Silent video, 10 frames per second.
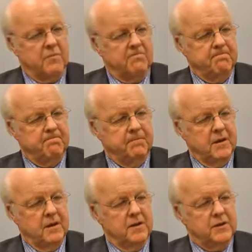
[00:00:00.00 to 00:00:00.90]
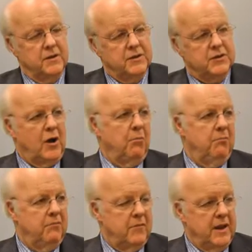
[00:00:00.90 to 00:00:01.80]
Right. So the
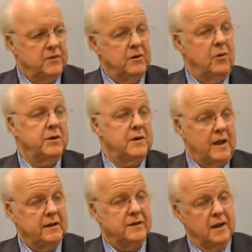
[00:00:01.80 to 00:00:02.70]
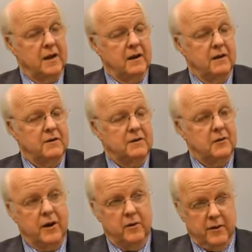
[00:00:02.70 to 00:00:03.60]
sum, as we always like to say, is
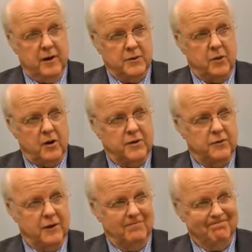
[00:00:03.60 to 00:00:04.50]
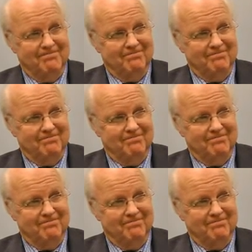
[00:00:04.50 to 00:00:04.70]
greater than its parts, right?